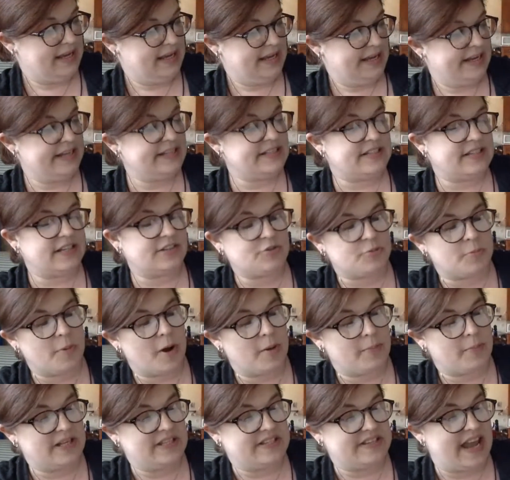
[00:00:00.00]
In such
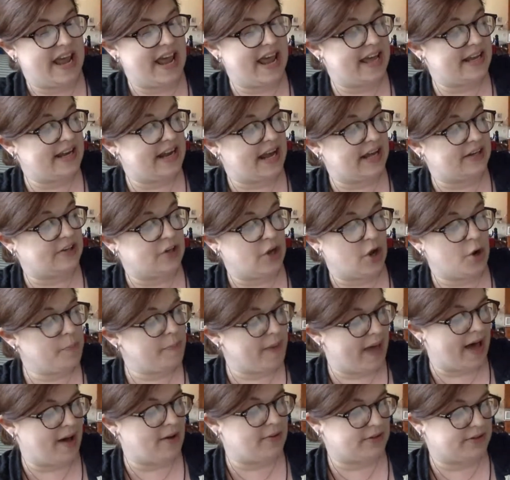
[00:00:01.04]
moments, Anne had no
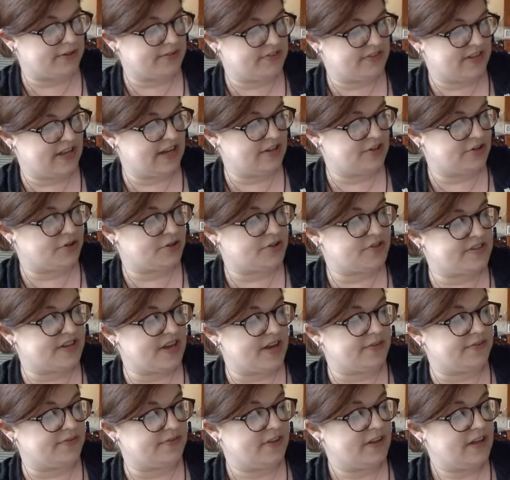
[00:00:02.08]
power of saying to
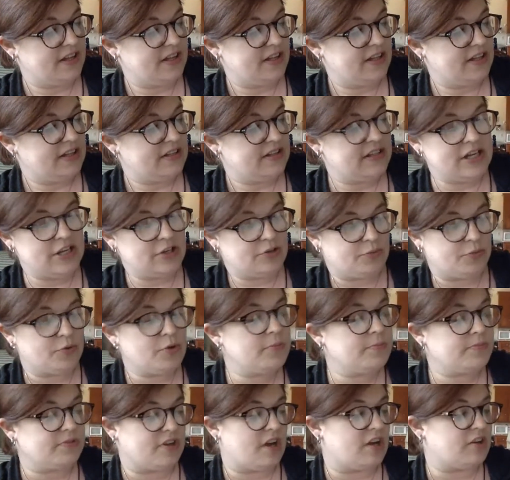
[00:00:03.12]
herself, "These
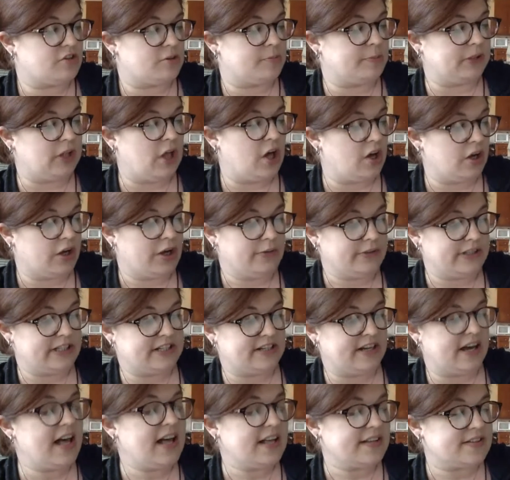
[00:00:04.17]
rooms ought to belong only
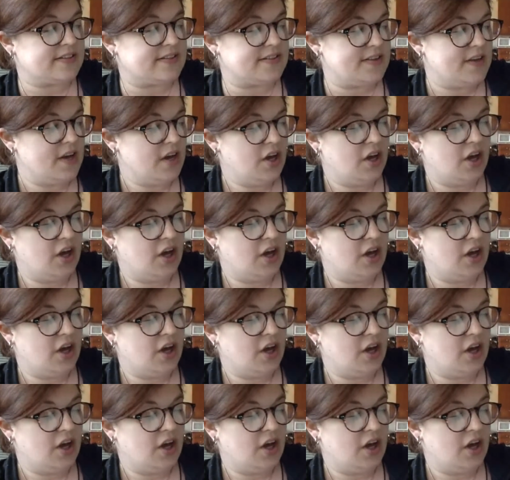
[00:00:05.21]
to us.